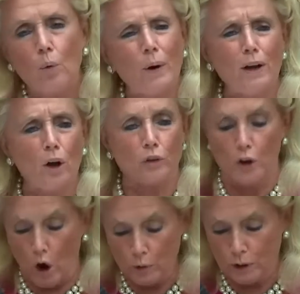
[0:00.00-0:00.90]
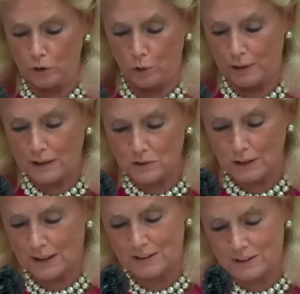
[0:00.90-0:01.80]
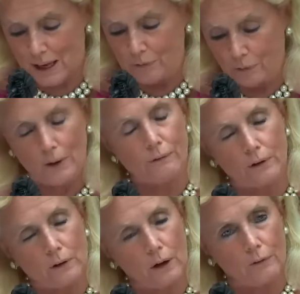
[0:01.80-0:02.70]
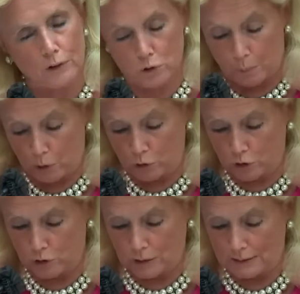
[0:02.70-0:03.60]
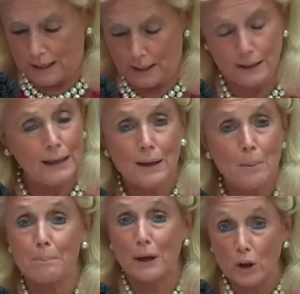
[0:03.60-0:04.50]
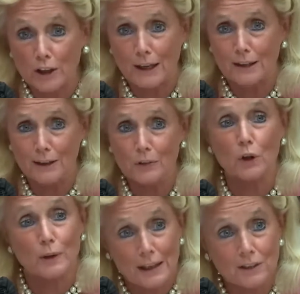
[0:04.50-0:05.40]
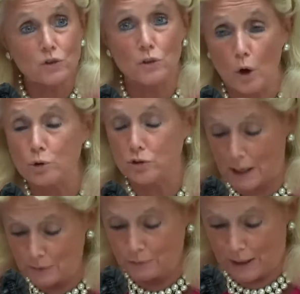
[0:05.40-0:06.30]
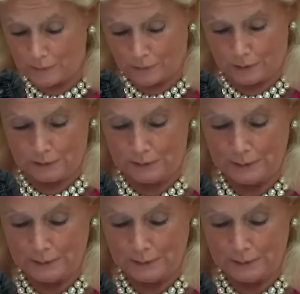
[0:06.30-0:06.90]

We all know that there isn't a safe level of exposure to lead, period. There is no safe level.